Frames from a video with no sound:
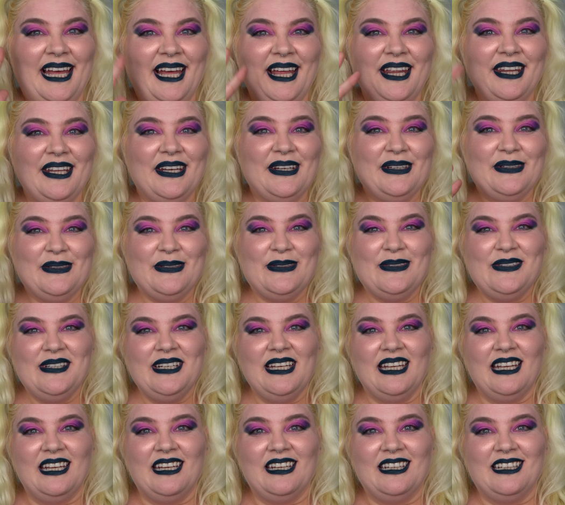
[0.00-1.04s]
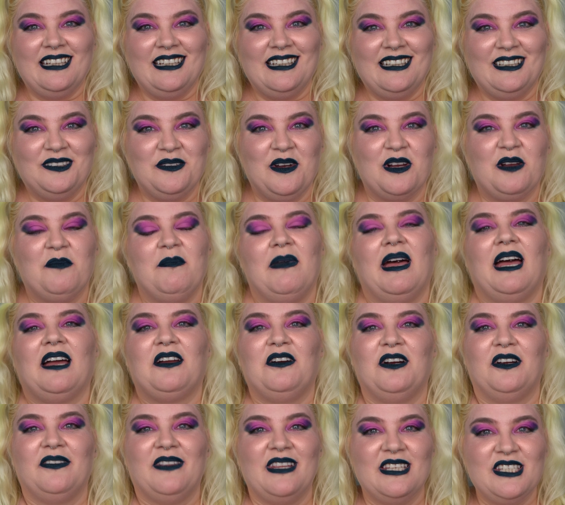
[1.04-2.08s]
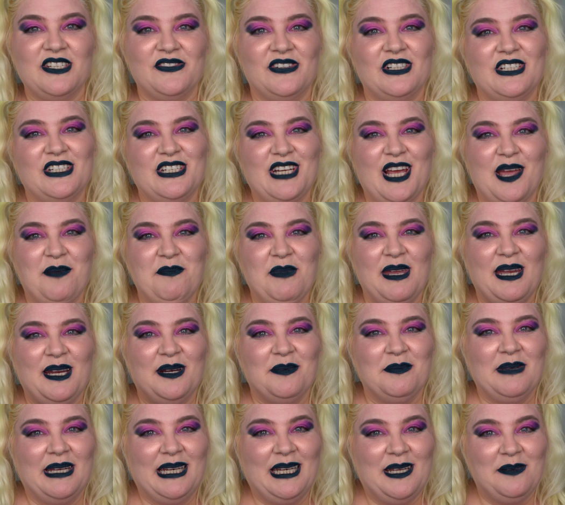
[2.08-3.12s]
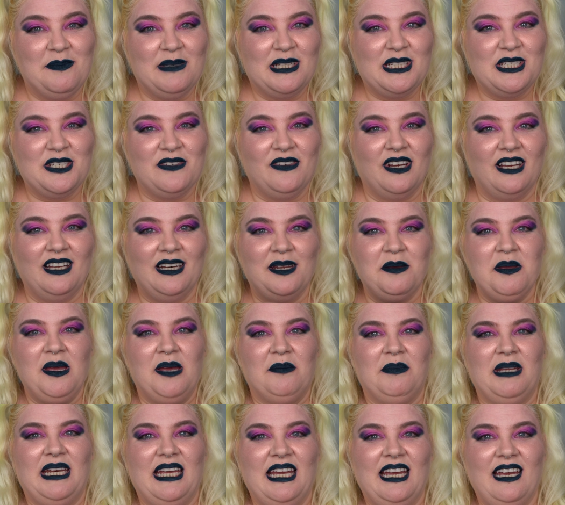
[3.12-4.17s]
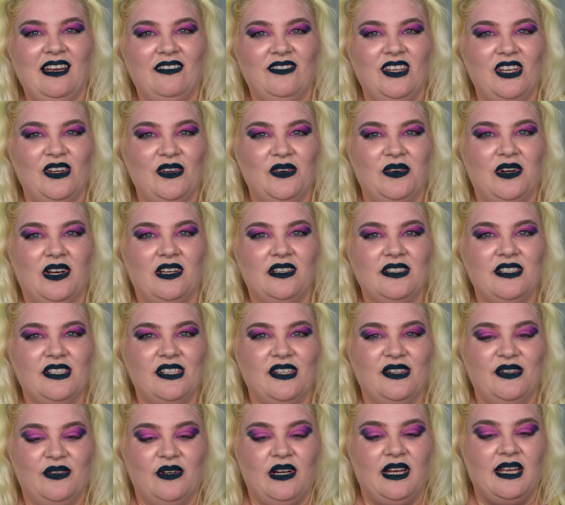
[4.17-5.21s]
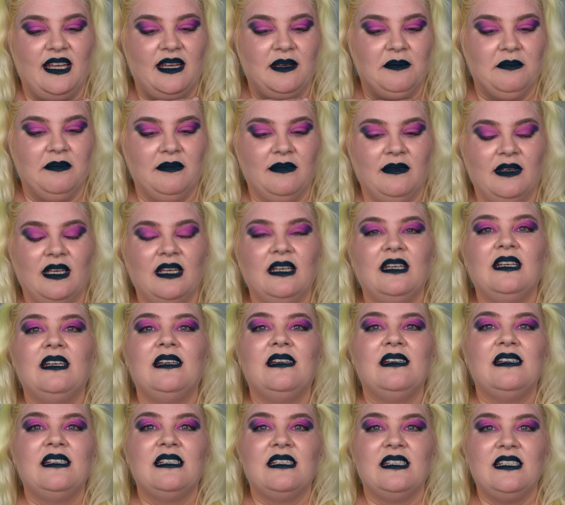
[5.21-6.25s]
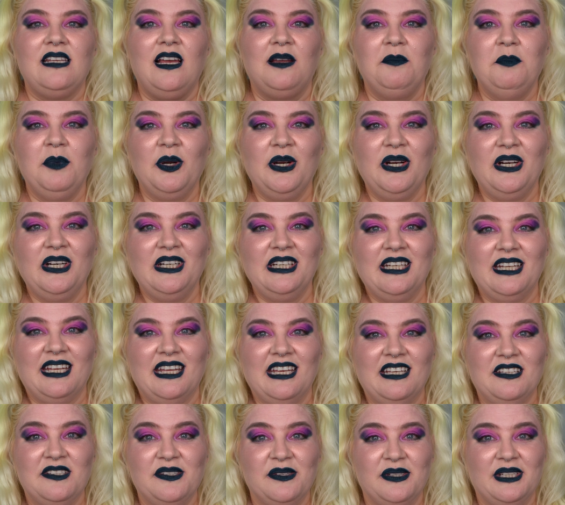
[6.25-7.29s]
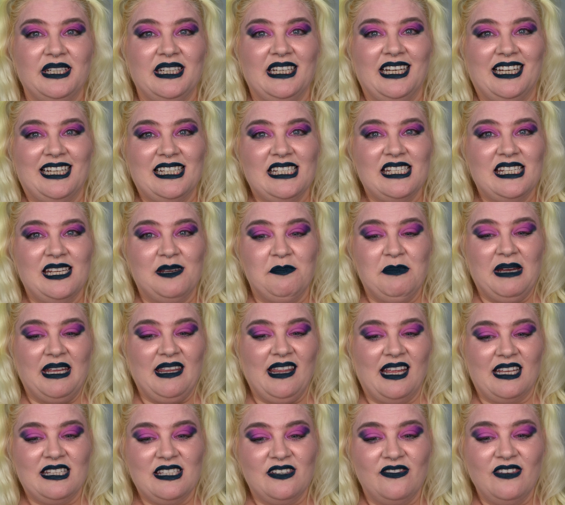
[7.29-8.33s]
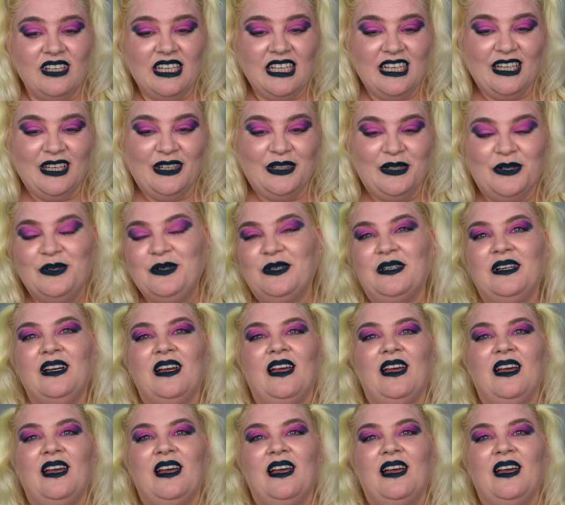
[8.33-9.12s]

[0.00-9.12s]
Hello and welcome back, or if this is your first time here, my name is Siobhan. I'm happy to have you. Also, I am sunburned in case you did not see my last video.